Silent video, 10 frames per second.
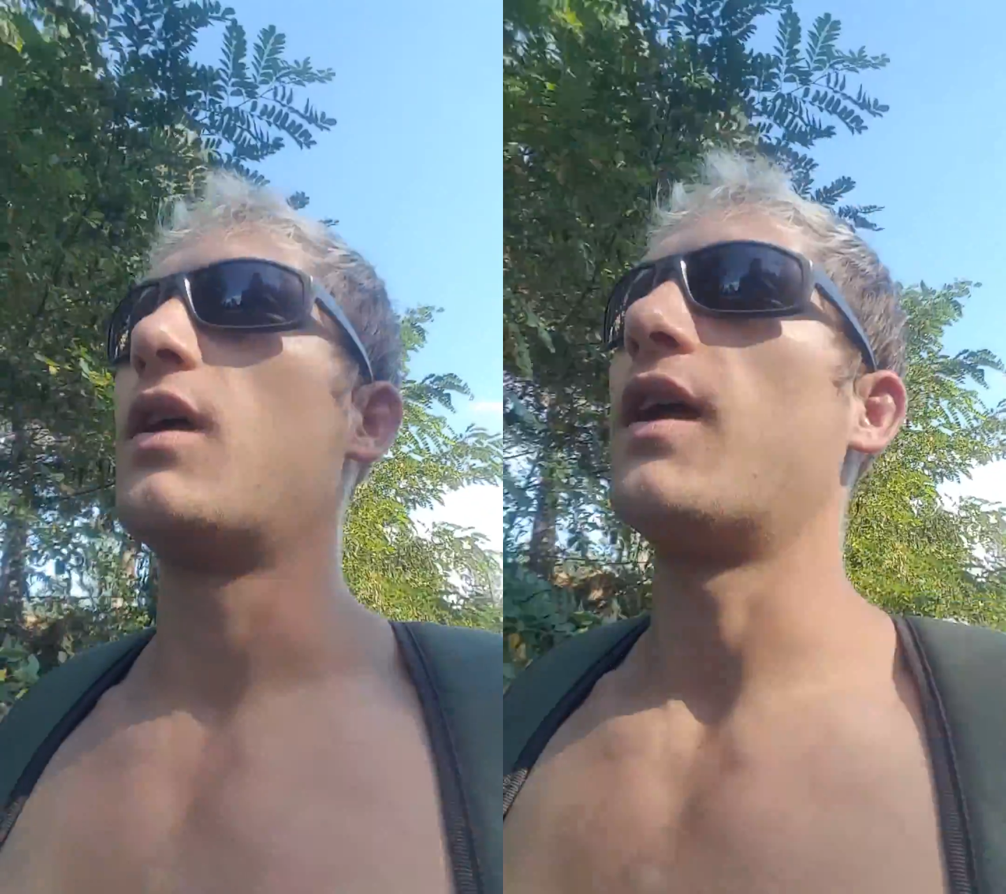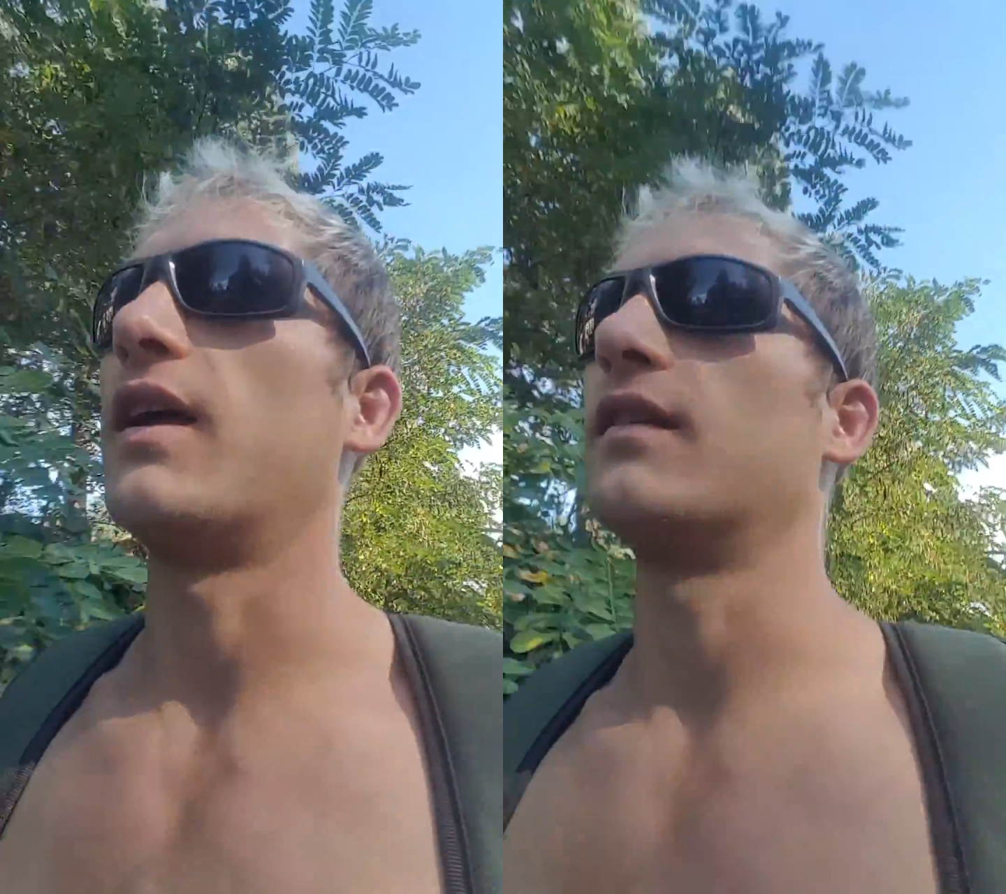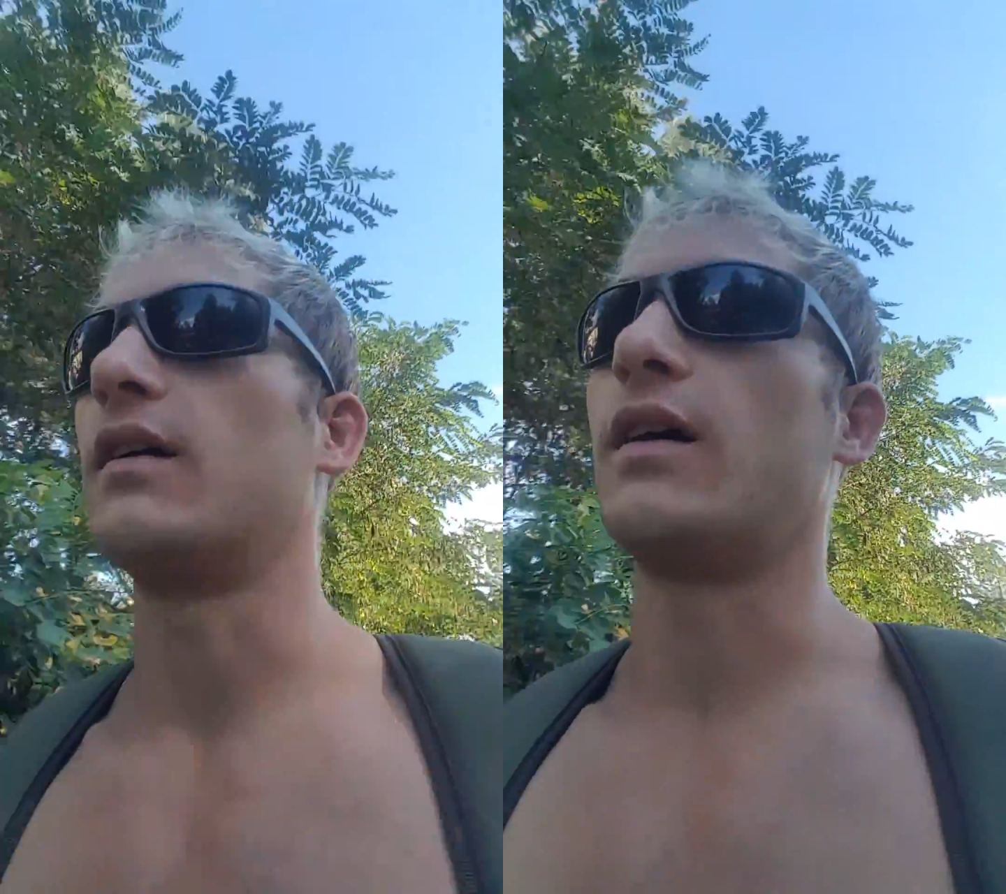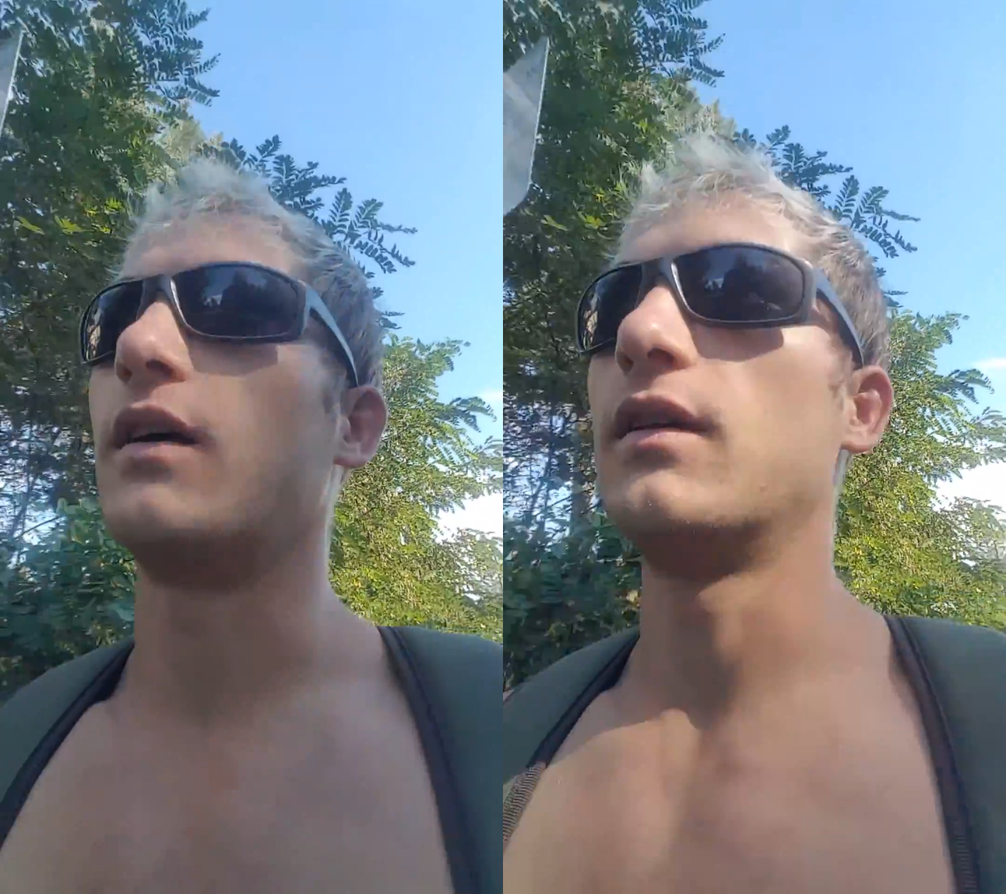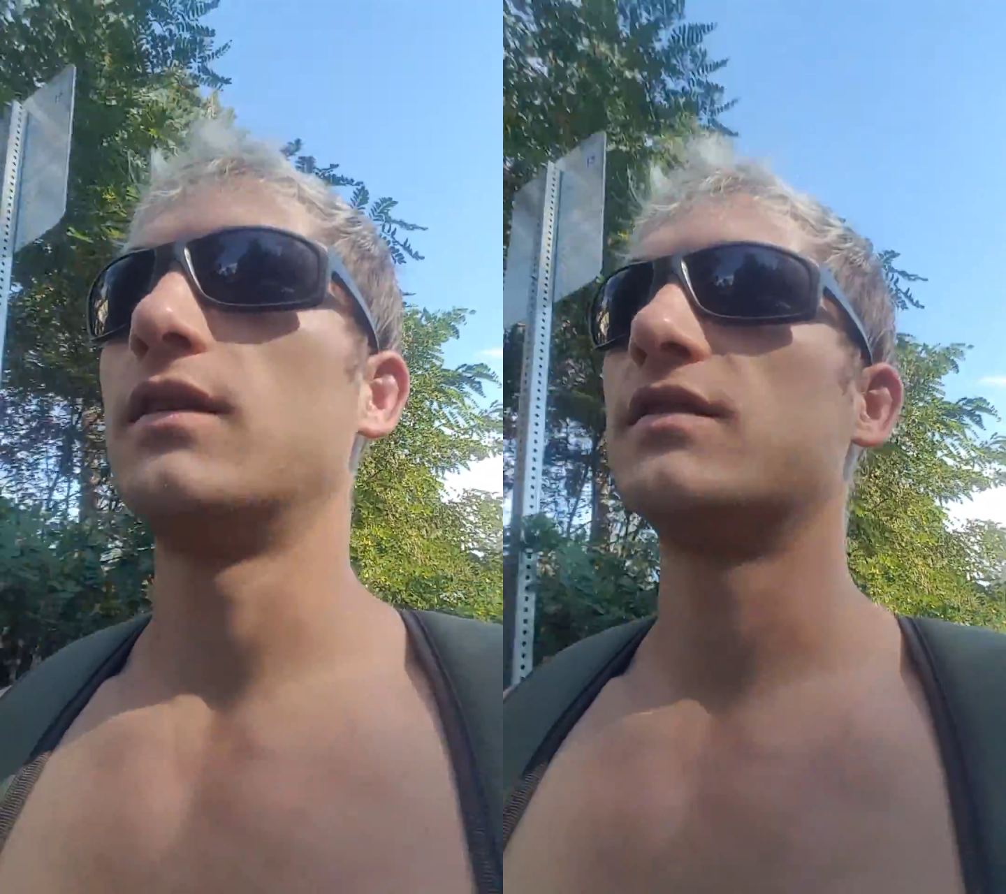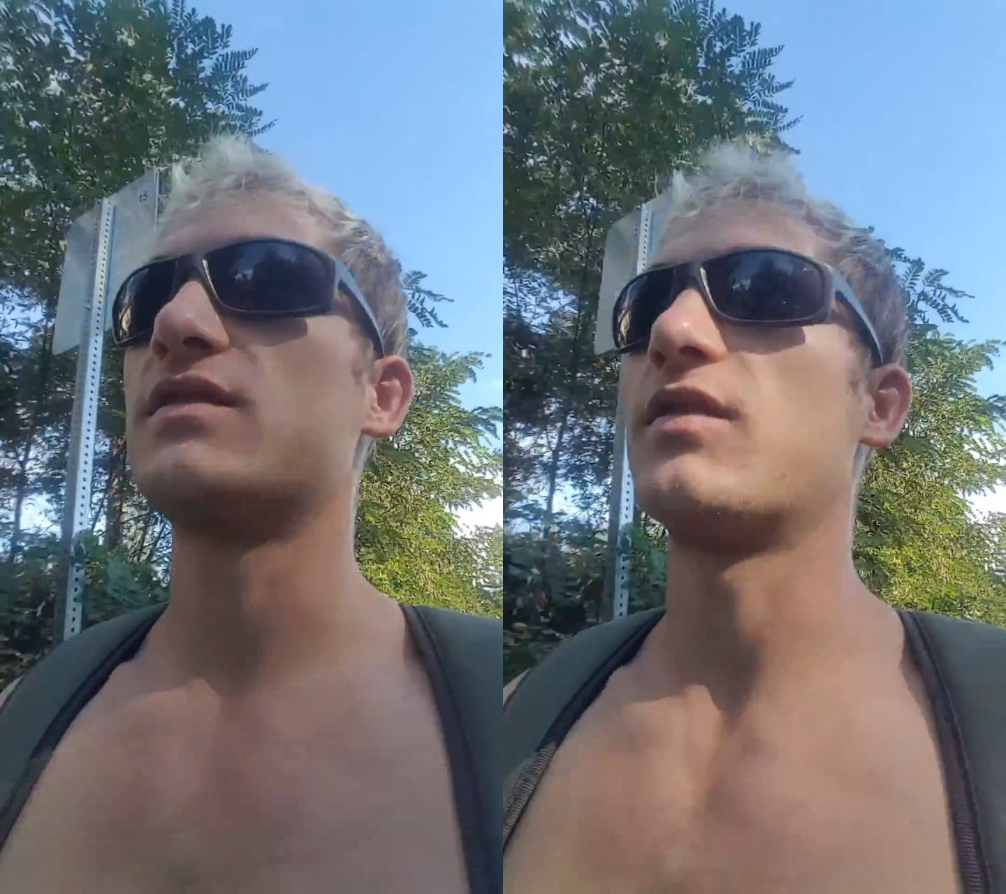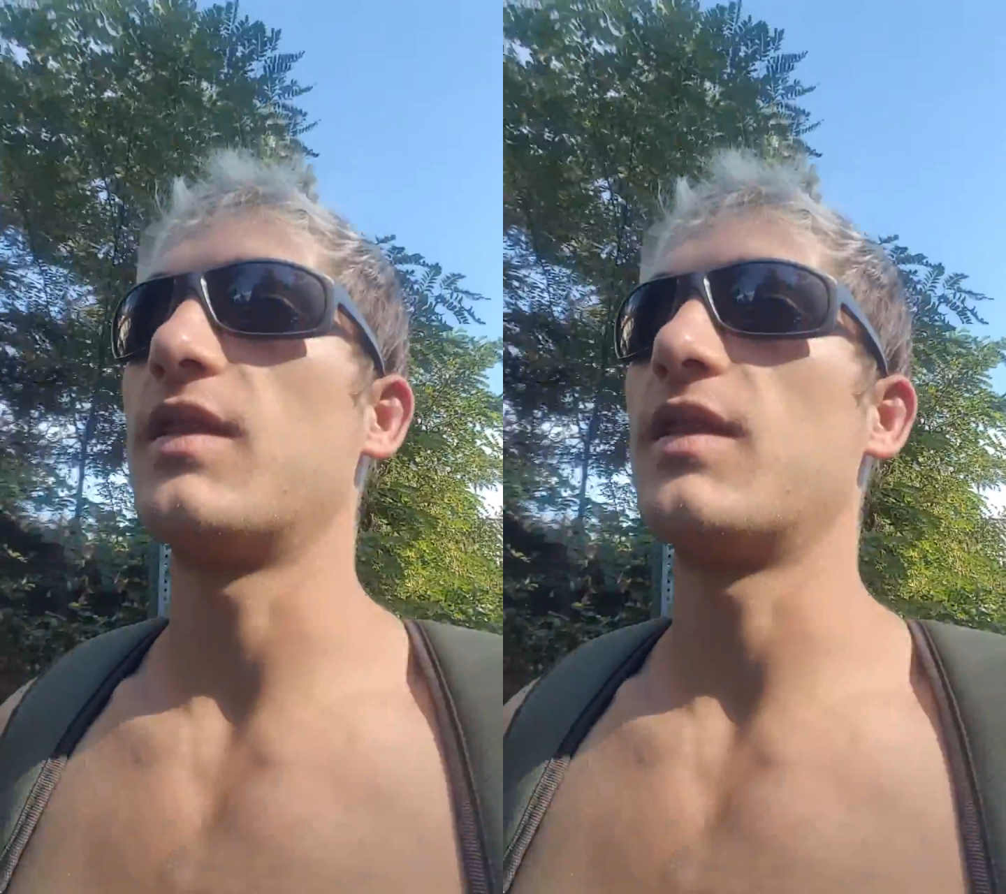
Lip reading: And so